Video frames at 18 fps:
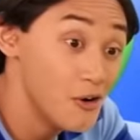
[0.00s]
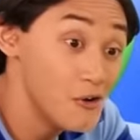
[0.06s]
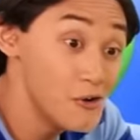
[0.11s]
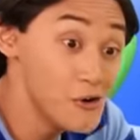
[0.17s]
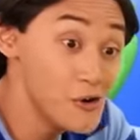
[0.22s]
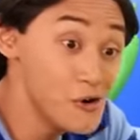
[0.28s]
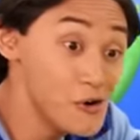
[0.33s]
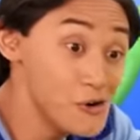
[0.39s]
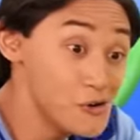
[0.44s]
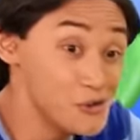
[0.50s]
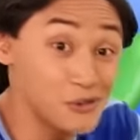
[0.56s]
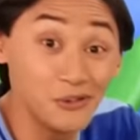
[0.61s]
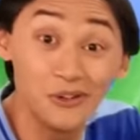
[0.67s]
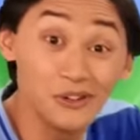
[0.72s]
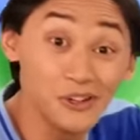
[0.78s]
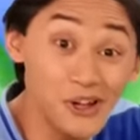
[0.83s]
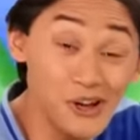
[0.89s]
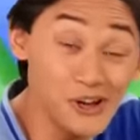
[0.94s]
Oh,
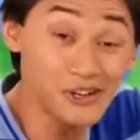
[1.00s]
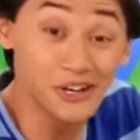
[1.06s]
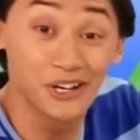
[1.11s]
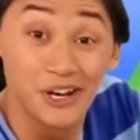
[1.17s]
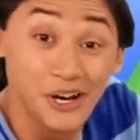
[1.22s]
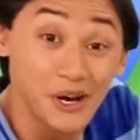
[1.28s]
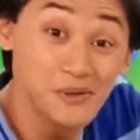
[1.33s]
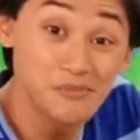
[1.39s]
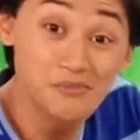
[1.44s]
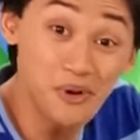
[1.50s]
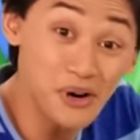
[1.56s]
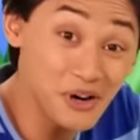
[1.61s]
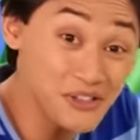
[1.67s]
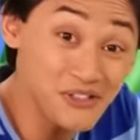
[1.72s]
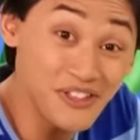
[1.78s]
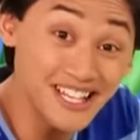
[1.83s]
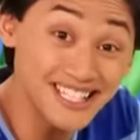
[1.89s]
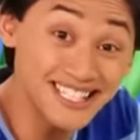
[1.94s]
look!
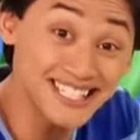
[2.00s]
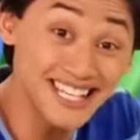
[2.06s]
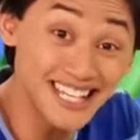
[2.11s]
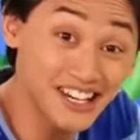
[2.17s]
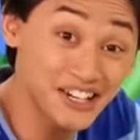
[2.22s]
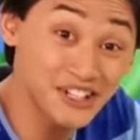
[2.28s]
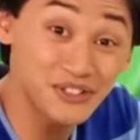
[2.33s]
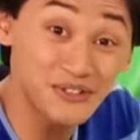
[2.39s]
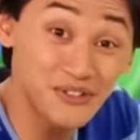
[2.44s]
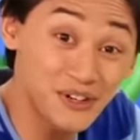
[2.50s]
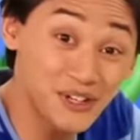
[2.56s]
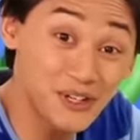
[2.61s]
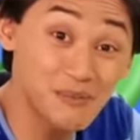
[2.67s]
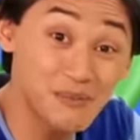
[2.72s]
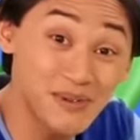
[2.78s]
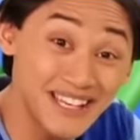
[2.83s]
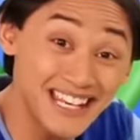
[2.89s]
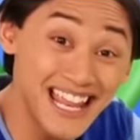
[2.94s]
Birthday stickers for
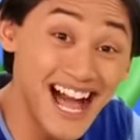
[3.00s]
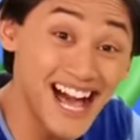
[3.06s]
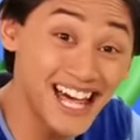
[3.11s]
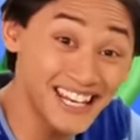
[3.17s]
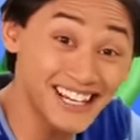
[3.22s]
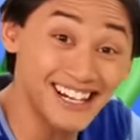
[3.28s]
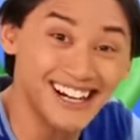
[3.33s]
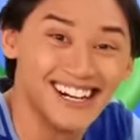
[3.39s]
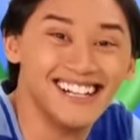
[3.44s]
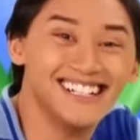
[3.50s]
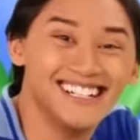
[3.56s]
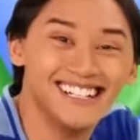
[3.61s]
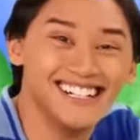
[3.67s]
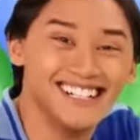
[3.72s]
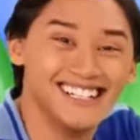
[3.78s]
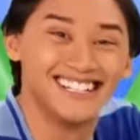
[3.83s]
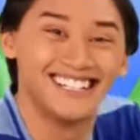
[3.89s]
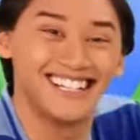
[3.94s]
your piñata!
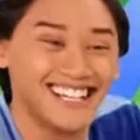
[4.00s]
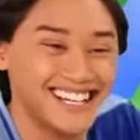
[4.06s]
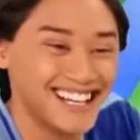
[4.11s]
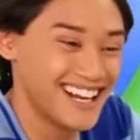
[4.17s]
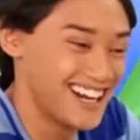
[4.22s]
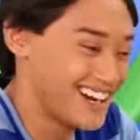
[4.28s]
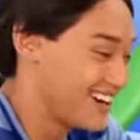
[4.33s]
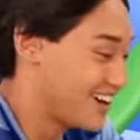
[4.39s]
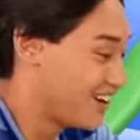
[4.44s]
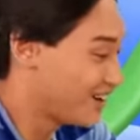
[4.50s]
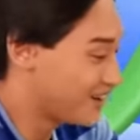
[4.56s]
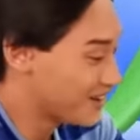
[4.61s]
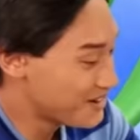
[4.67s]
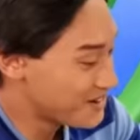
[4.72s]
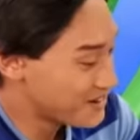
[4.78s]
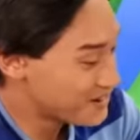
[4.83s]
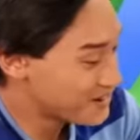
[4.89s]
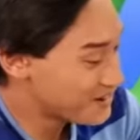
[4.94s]
Great, great, great, great,
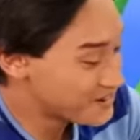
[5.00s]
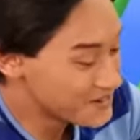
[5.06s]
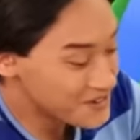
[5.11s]
great!